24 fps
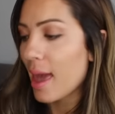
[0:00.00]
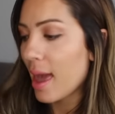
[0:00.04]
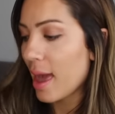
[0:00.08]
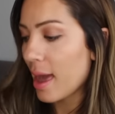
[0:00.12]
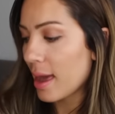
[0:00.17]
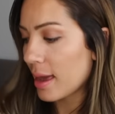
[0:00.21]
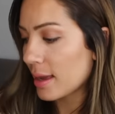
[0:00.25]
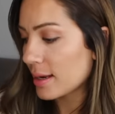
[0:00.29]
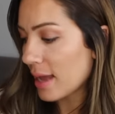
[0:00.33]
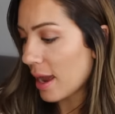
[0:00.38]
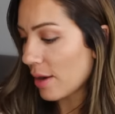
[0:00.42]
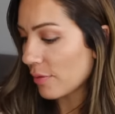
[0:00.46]

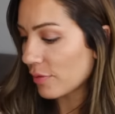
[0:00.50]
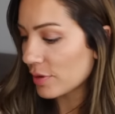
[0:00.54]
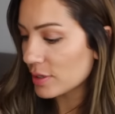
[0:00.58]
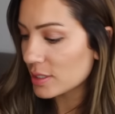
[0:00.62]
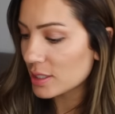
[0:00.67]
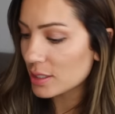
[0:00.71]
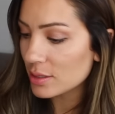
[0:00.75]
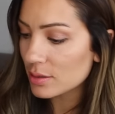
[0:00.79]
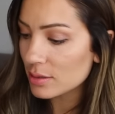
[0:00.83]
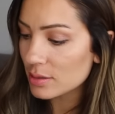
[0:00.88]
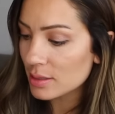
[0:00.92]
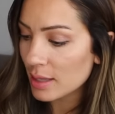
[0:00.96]
And every
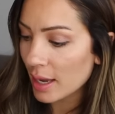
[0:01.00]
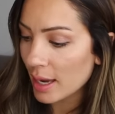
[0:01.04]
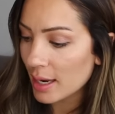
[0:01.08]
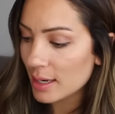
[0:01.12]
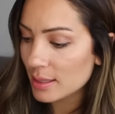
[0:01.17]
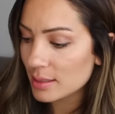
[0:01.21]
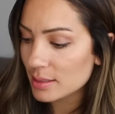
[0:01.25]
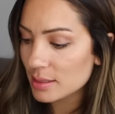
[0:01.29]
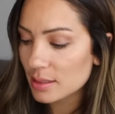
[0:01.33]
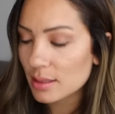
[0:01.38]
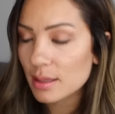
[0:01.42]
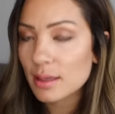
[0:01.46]
single
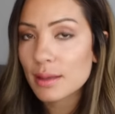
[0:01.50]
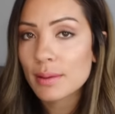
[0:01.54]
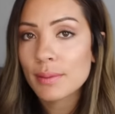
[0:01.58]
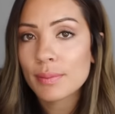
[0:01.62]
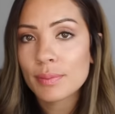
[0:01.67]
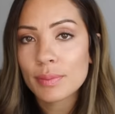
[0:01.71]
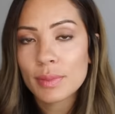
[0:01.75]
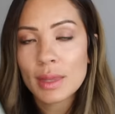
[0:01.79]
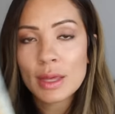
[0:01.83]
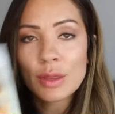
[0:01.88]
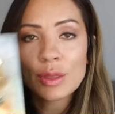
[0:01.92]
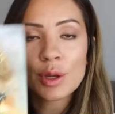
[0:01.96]
night
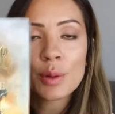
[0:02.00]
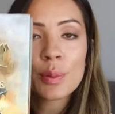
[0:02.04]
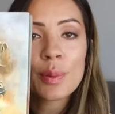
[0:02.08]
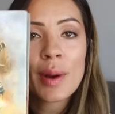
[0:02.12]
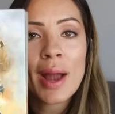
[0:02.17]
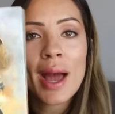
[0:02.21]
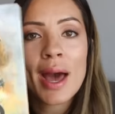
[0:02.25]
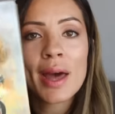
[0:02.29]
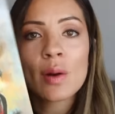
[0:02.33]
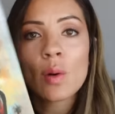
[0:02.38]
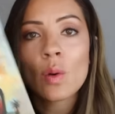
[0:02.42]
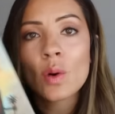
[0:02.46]
either
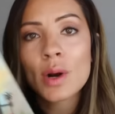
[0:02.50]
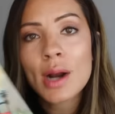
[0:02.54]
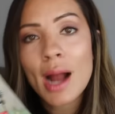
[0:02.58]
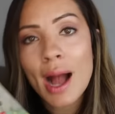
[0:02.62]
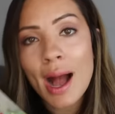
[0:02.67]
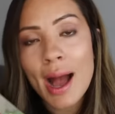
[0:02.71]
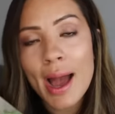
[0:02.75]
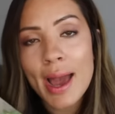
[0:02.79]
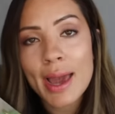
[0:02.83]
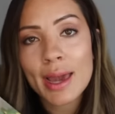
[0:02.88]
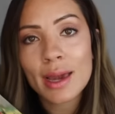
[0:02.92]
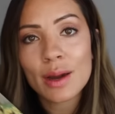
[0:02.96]
Brad or
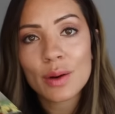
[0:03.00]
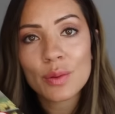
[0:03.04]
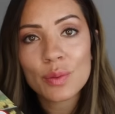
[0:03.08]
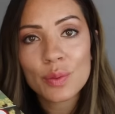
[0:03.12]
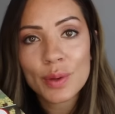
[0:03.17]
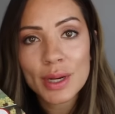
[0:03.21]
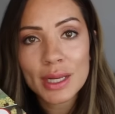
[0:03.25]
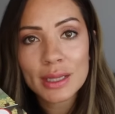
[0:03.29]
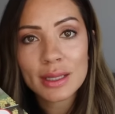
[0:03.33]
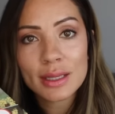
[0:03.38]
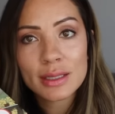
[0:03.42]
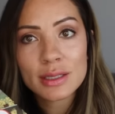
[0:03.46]
I
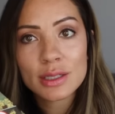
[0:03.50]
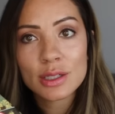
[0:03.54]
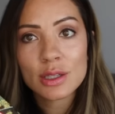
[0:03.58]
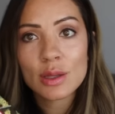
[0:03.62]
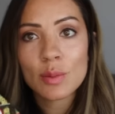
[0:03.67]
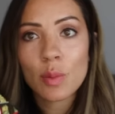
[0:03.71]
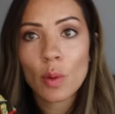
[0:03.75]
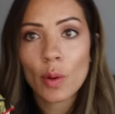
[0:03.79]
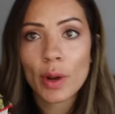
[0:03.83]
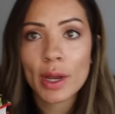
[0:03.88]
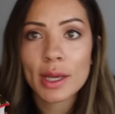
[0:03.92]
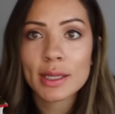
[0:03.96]
read this to
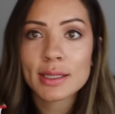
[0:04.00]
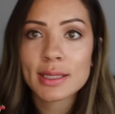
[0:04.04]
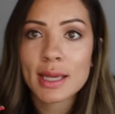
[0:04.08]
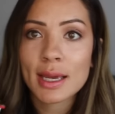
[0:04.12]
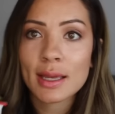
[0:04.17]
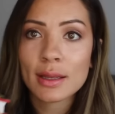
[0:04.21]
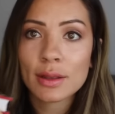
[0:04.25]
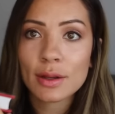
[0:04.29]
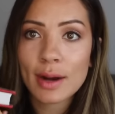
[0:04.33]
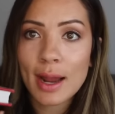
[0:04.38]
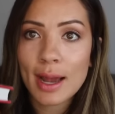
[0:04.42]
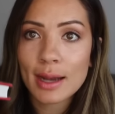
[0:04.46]
the boys,
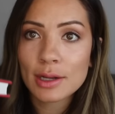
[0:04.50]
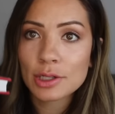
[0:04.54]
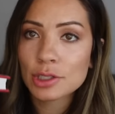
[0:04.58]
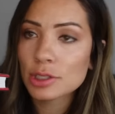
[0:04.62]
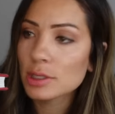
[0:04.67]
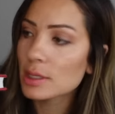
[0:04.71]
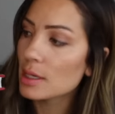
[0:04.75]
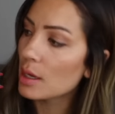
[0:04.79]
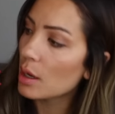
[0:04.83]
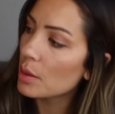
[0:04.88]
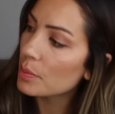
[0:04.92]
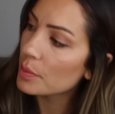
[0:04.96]
and they're
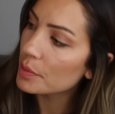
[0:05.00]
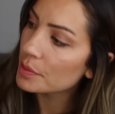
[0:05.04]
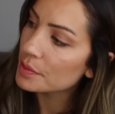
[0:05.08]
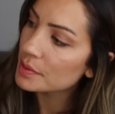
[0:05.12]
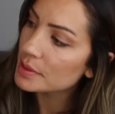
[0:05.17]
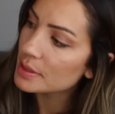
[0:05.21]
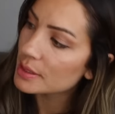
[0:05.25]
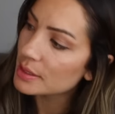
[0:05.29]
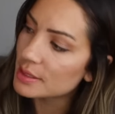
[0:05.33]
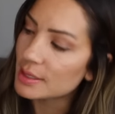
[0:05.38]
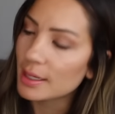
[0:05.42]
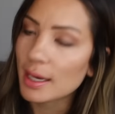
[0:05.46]
actually
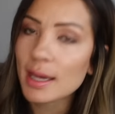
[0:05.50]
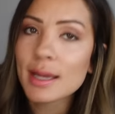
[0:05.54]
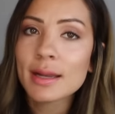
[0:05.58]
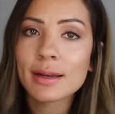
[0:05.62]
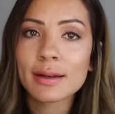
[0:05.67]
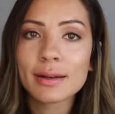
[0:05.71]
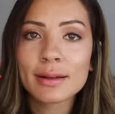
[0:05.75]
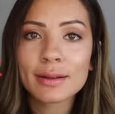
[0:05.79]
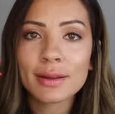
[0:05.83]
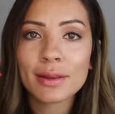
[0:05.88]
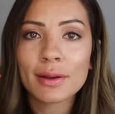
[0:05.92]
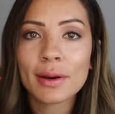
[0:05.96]
almost
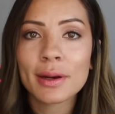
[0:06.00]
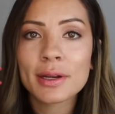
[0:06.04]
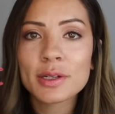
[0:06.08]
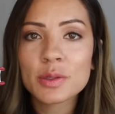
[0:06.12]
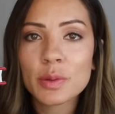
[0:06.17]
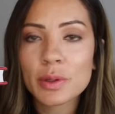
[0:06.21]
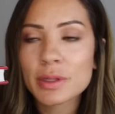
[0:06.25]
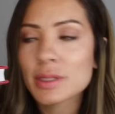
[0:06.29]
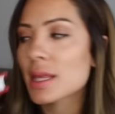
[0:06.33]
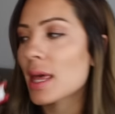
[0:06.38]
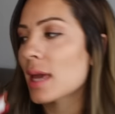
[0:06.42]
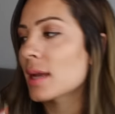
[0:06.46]
done. They're getting
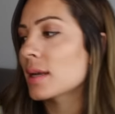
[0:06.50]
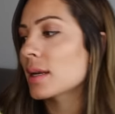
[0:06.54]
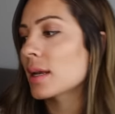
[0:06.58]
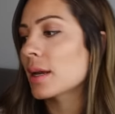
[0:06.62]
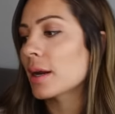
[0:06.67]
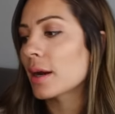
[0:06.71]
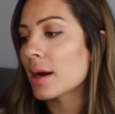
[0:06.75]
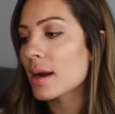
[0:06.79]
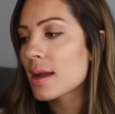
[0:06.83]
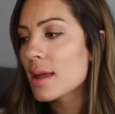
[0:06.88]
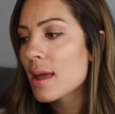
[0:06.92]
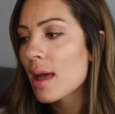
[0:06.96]
towards the end
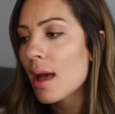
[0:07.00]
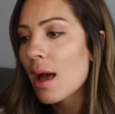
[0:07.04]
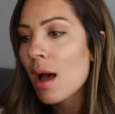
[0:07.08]
here.